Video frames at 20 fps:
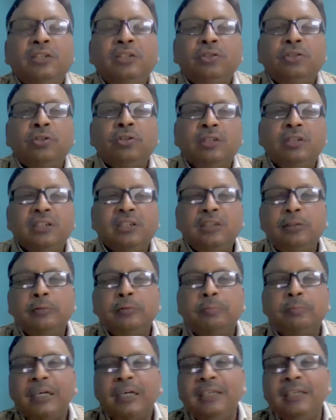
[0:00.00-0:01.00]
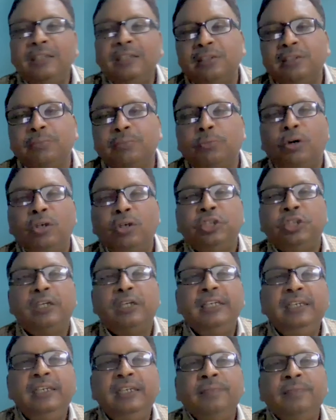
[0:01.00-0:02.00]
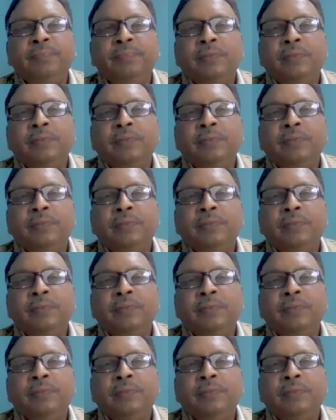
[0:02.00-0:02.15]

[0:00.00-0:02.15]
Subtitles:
So this is my small journey